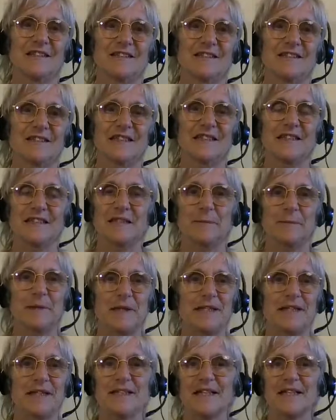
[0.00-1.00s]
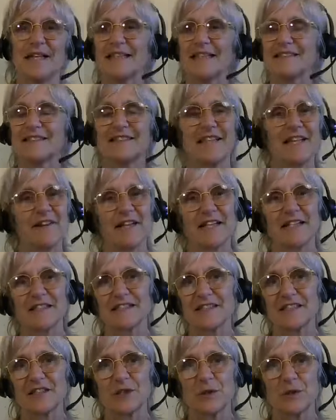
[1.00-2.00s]
It's not about, it has nothing
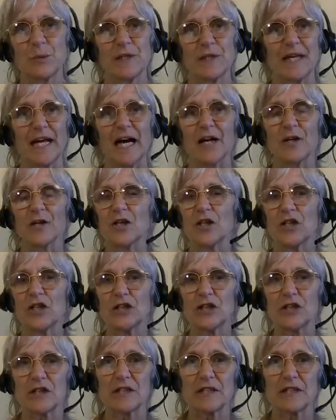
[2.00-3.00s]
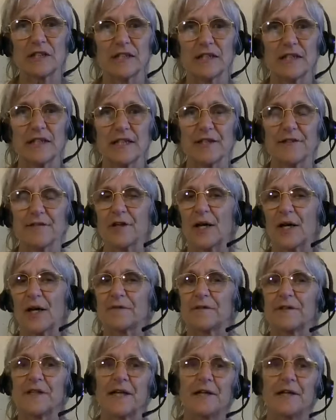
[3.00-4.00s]
to do with how you look, if you
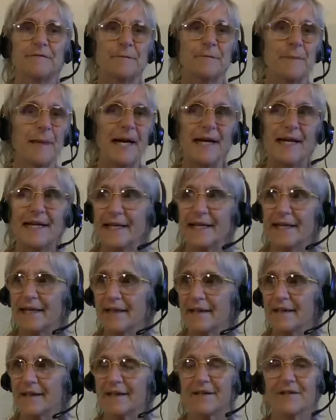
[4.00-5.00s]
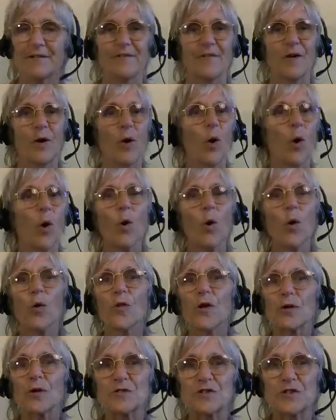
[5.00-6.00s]
have enough money, if all
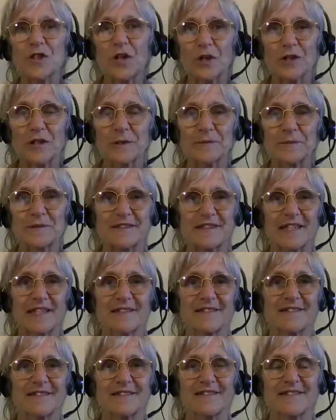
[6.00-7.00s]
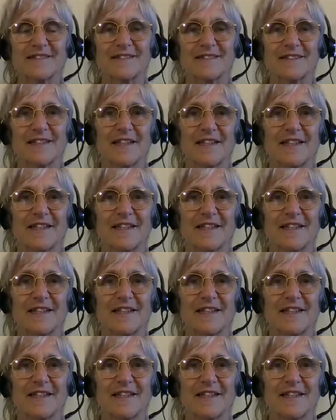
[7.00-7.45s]
those circumstances.